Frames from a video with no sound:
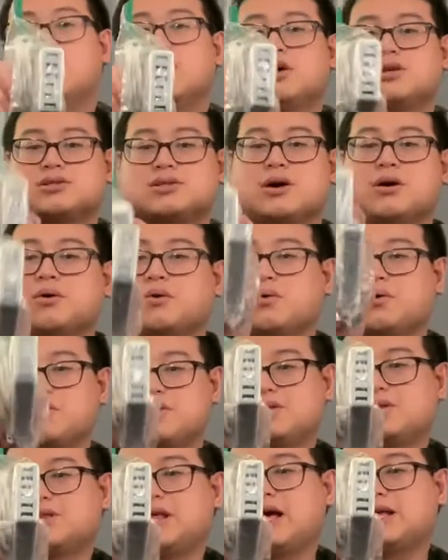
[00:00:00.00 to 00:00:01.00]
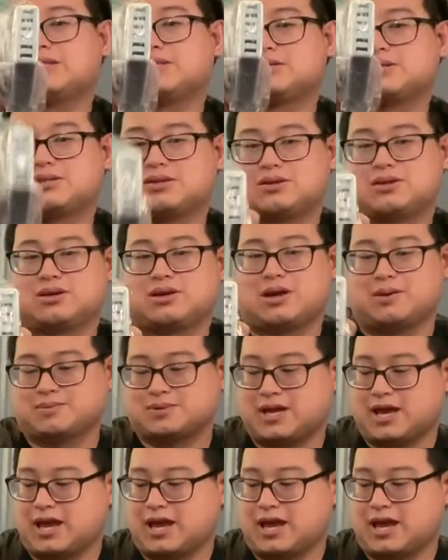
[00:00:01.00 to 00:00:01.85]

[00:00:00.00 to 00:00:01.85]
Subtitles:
So that comes in